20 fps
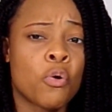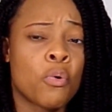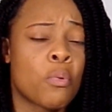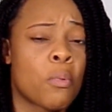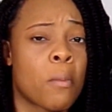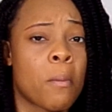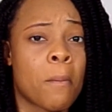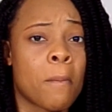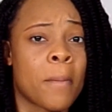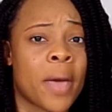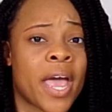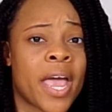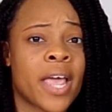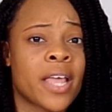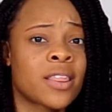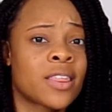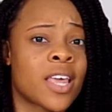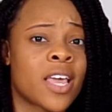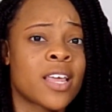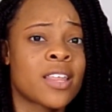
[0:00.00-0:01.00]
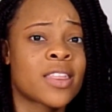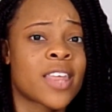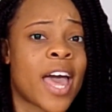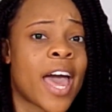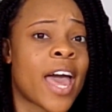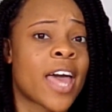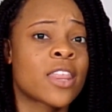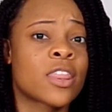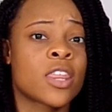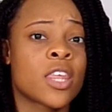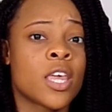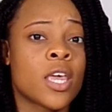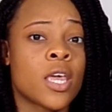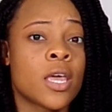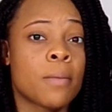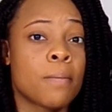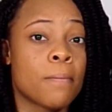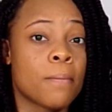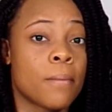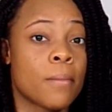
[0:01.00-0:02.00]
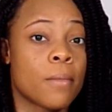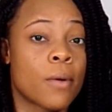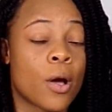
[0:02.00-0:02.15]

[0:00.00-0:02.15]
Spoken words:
may think that the